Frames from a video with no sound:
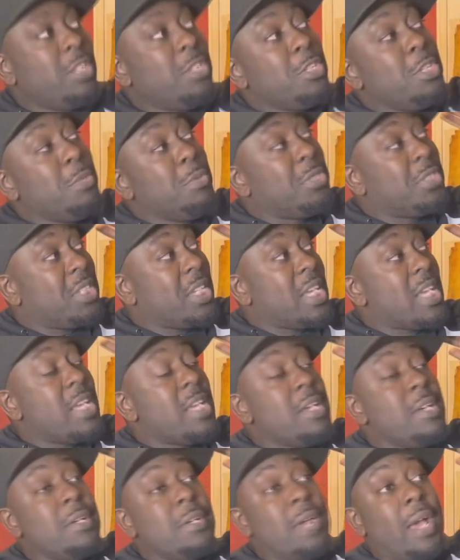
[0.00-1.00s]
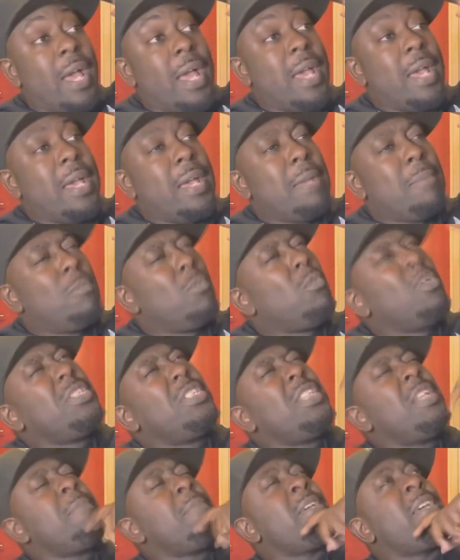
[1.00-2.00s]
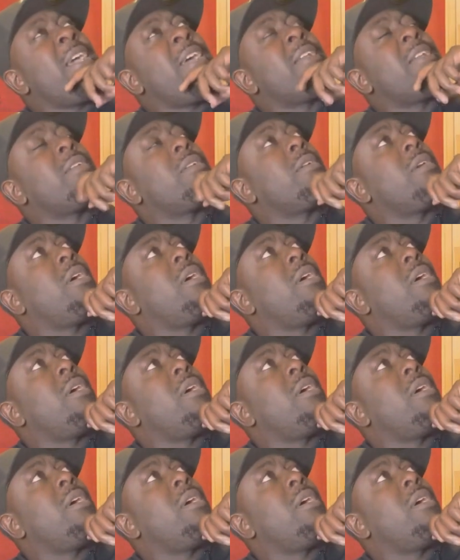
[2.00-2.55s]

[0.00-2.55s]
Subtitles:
You see, what's his name again?